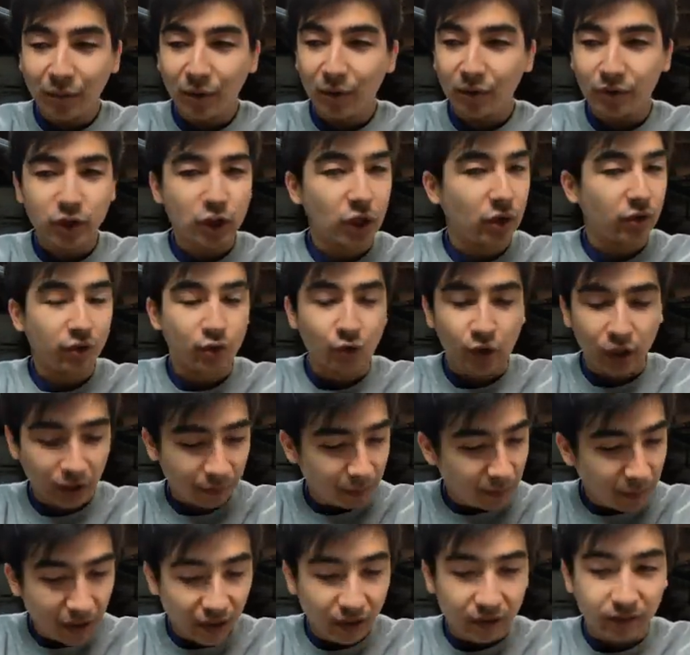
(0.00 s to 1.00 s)
just treat
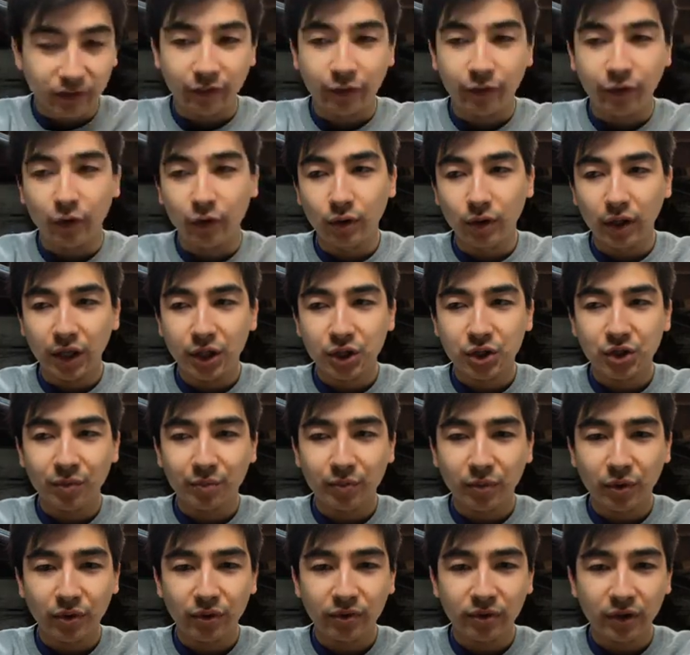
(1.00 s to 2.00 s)
me as a full Asian
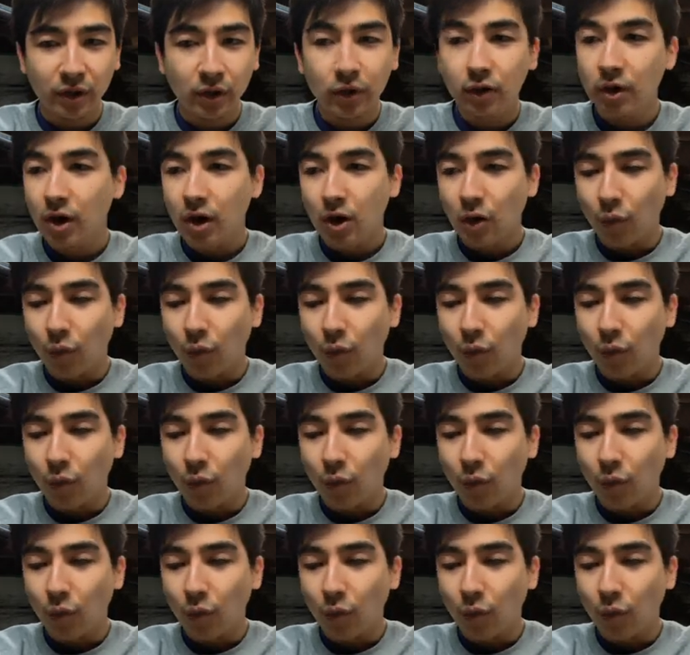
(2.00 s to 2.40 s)
person.